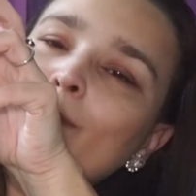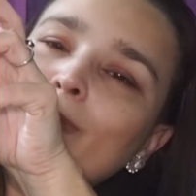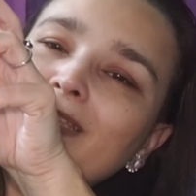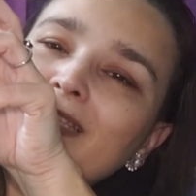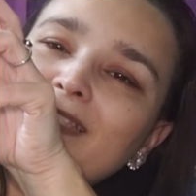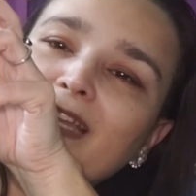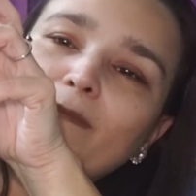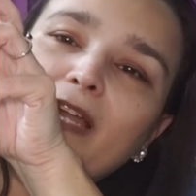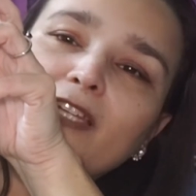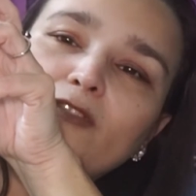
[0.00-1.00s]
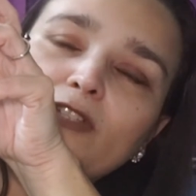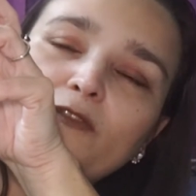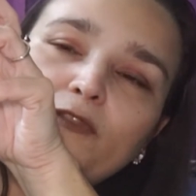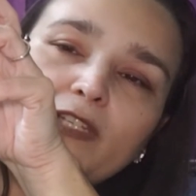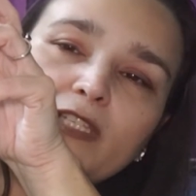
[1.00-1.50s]
But this time I only
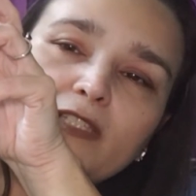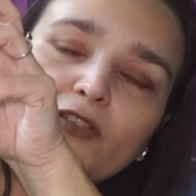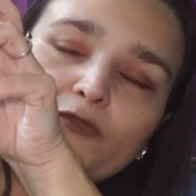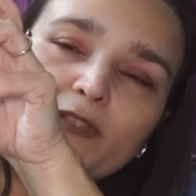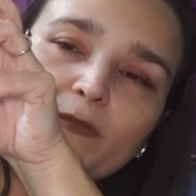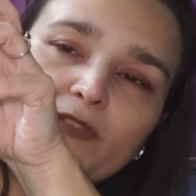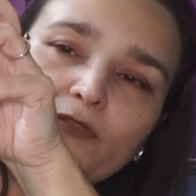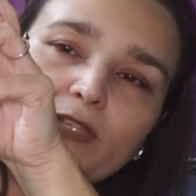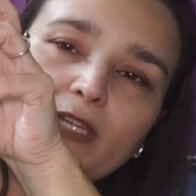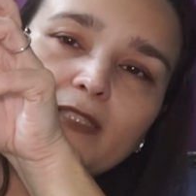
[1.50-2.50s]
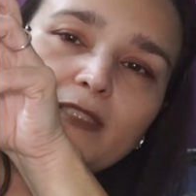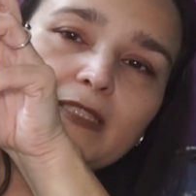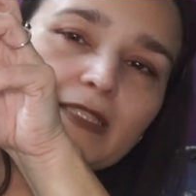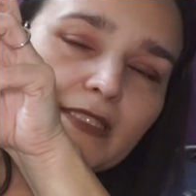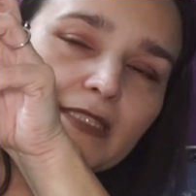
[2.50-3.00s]
finished the Christmas tree, and
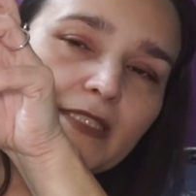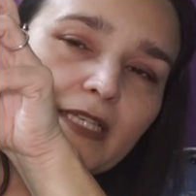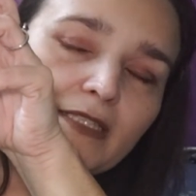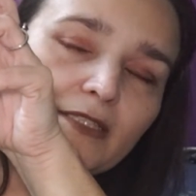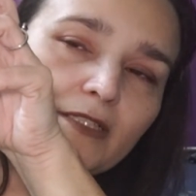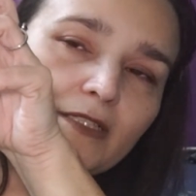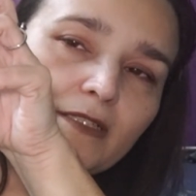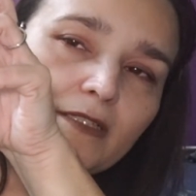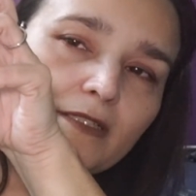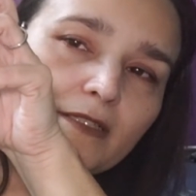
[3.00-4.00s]
that's not the,